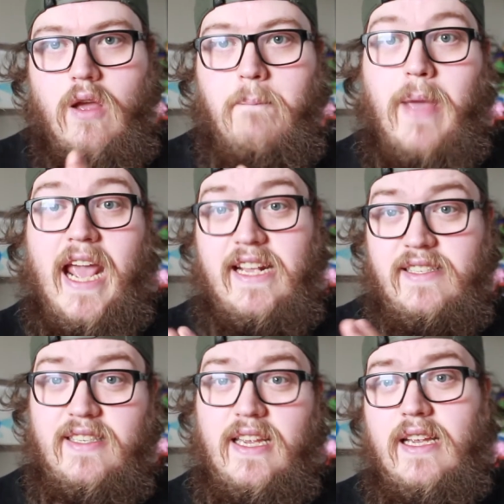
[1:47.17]

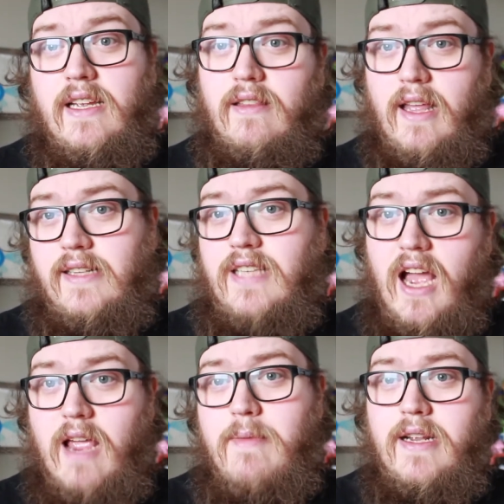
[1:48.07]
pacing and like
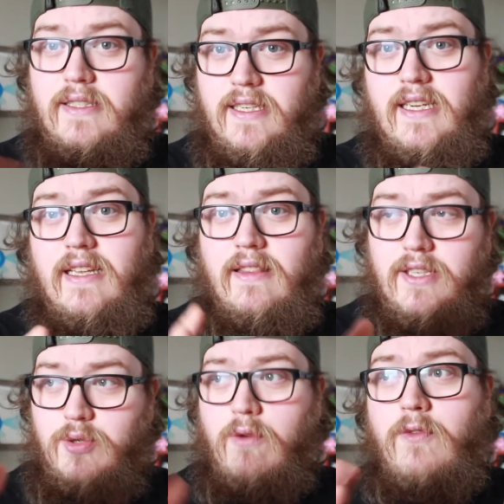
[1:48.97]
timing to get
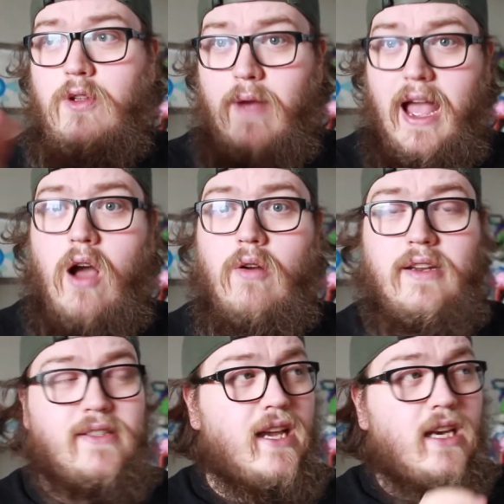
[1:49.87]
this review out
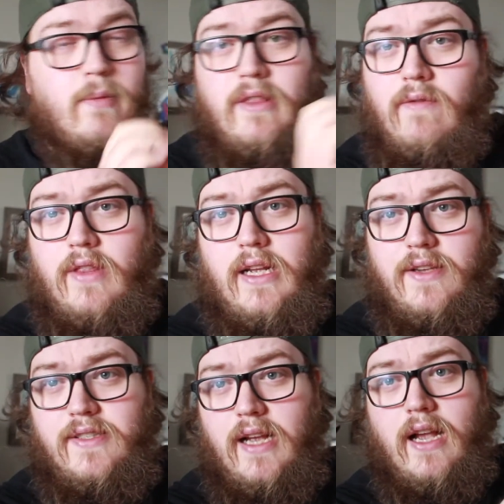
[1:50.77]
in tandem with everything
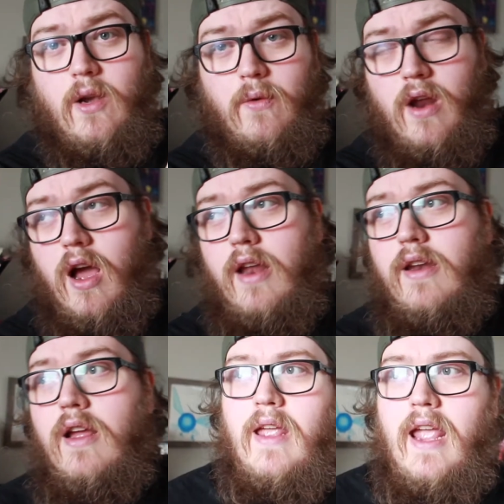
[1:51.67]
else i got going on
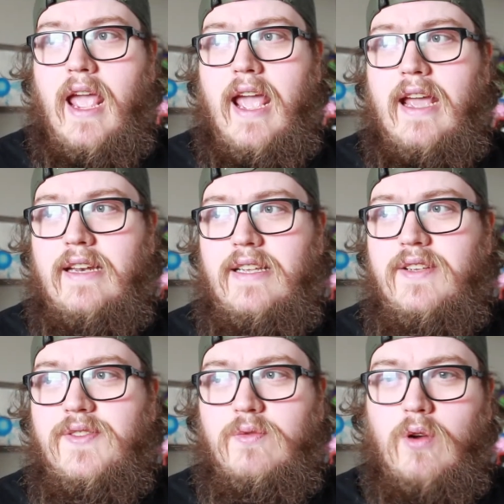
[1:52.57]
and
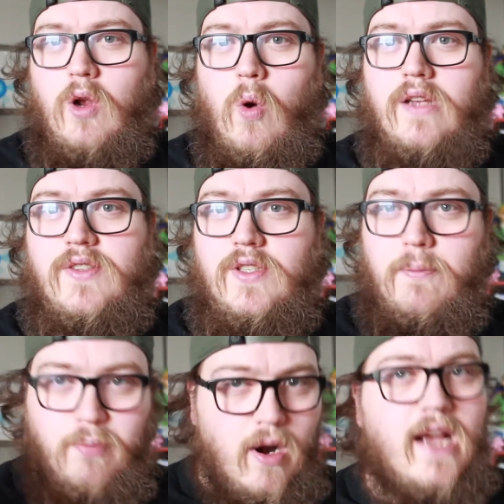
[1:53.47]
his request
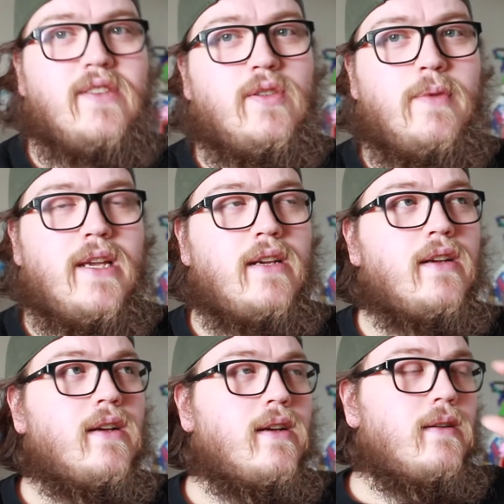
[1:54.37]
surprised me
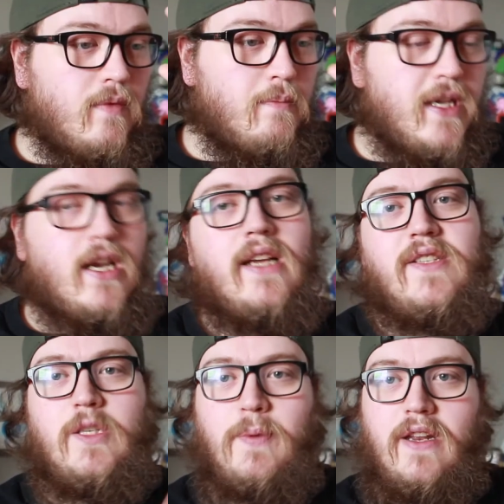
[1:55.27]
because
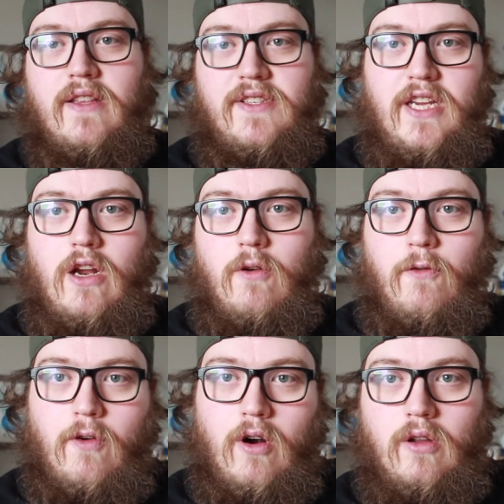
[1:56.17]
he's been in the tier
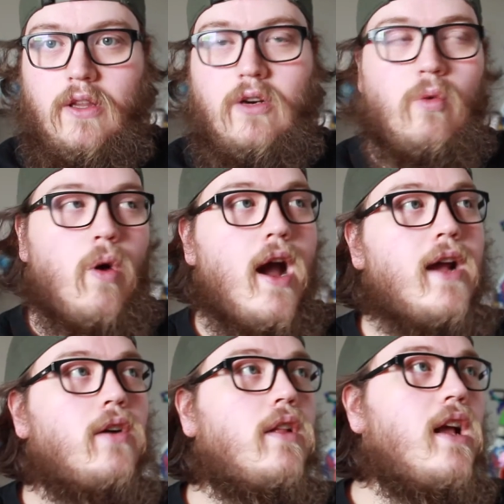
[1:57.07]
for a little
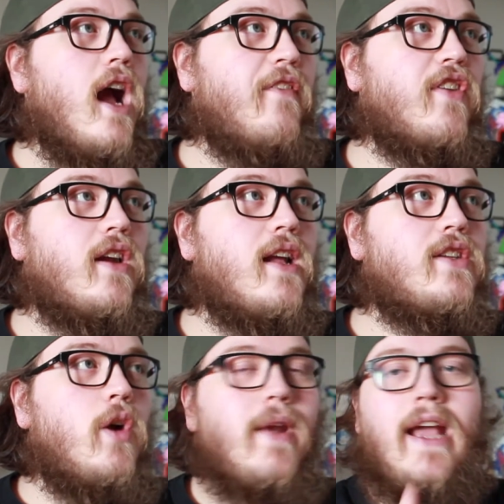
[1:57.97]
while i figured i'd
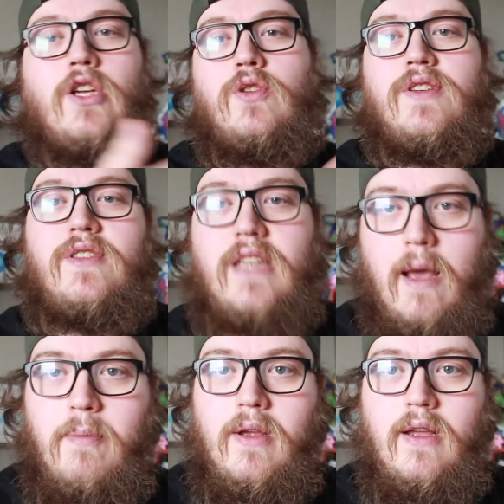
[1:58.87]
go an extra
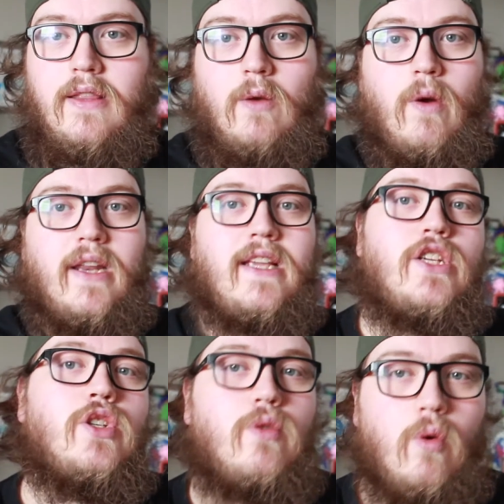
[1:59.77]
step than what he
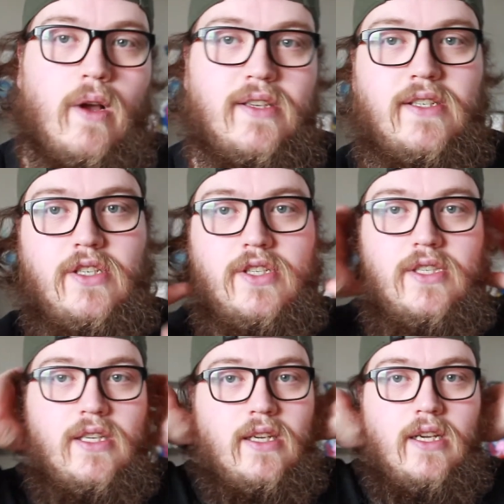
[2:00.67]
just requested just
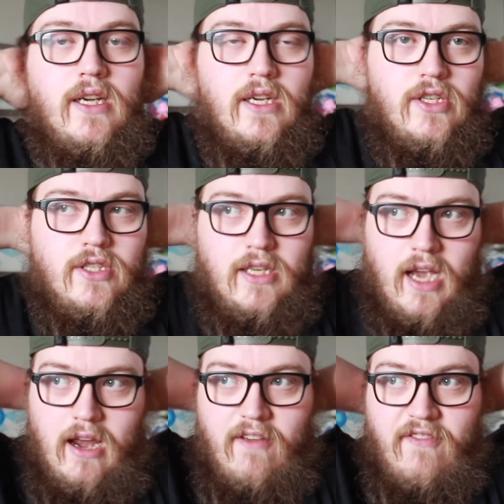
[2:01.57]
to just to kind of